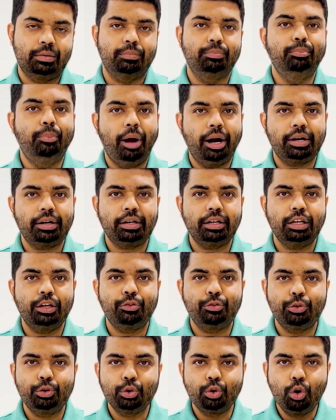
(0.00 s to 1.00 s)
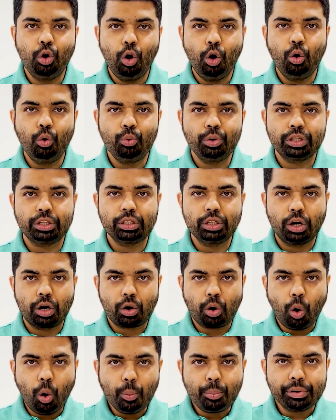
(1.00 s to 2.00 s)
But if you go with your
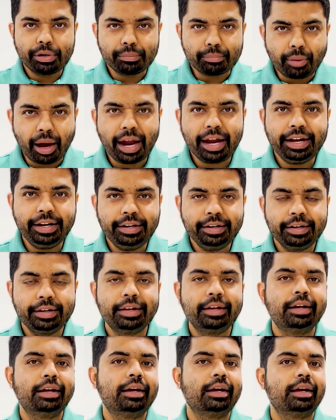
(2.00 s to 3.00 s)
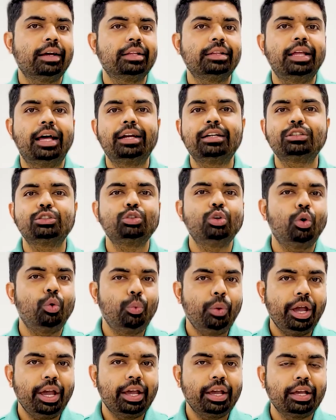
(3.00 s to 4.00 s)
open mind, there is no
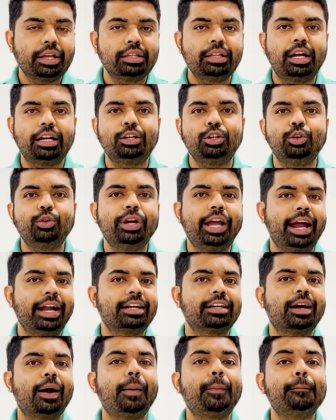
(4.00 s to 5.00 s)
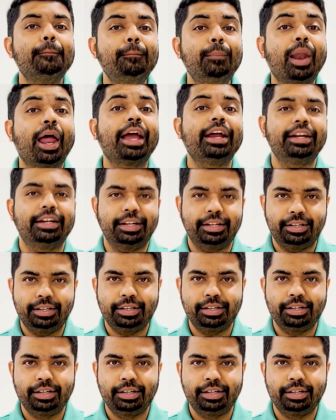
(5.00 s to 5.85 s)
way that you get blinded.